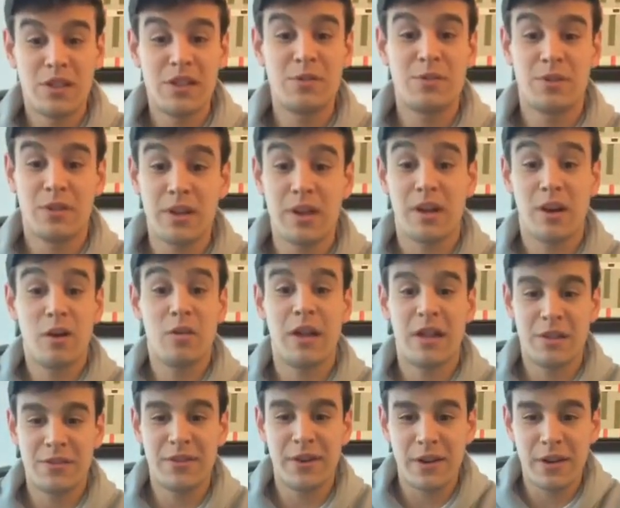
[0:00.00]
like, oh,
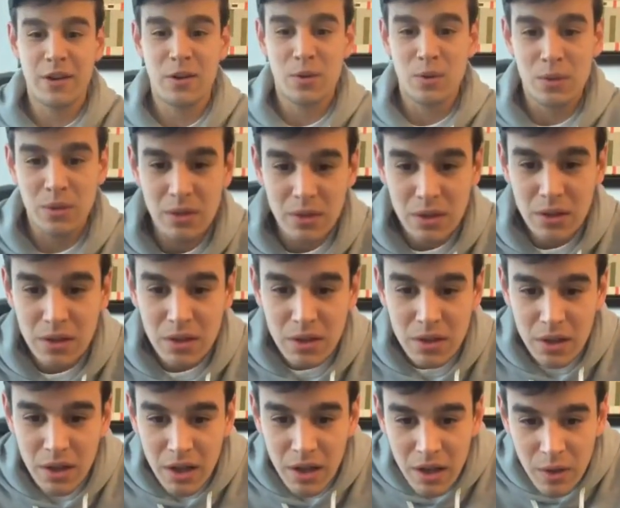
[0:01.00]
that's very cool.
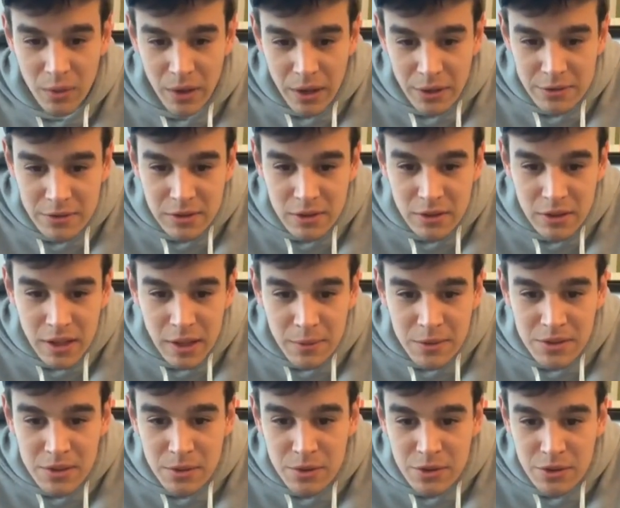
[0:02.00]
When I was little, I was
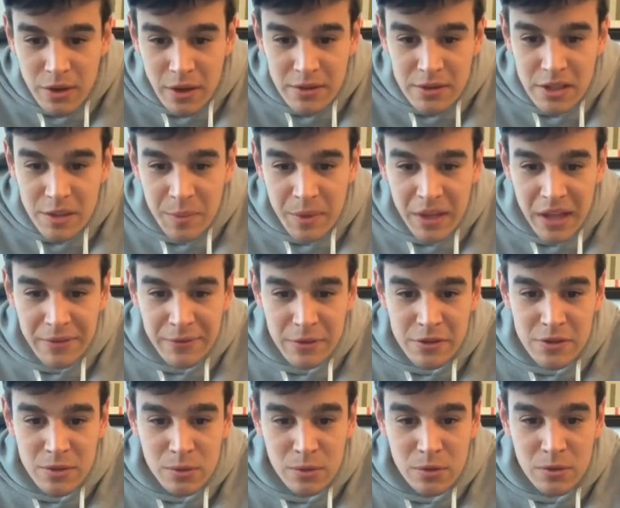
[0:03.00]
so stressed to be late for
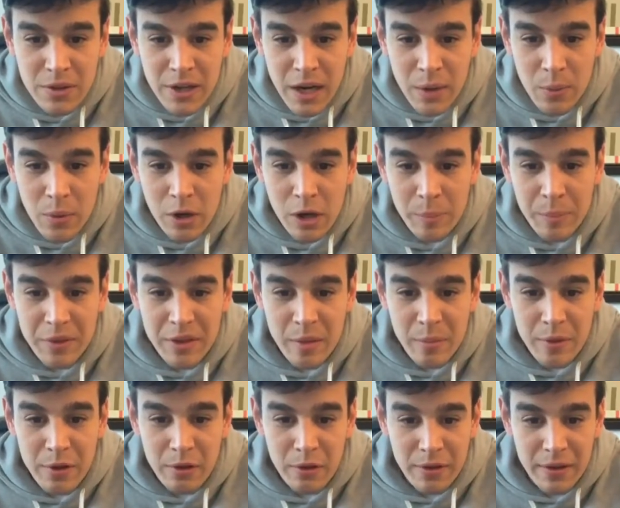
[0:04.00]
school that I woke up in the
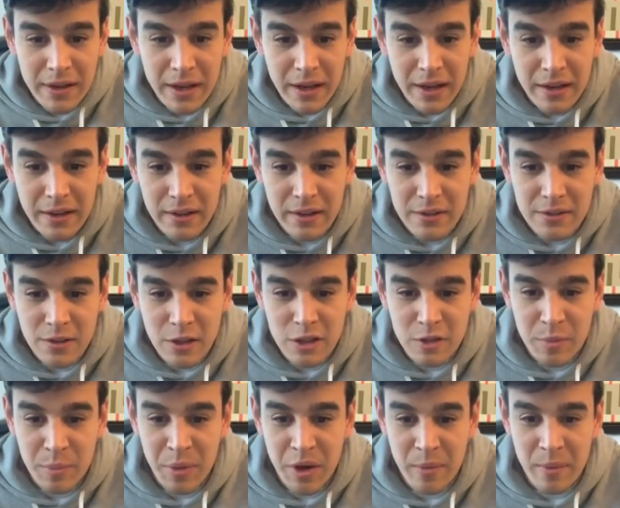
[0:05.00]
middle of the night and started to
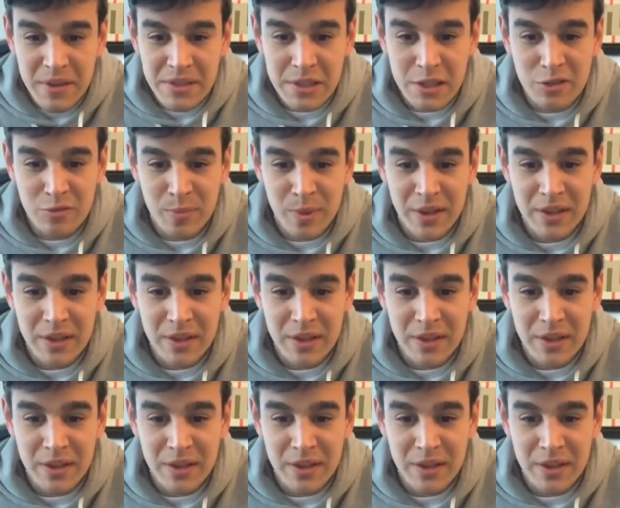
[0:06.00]
prepare myself by...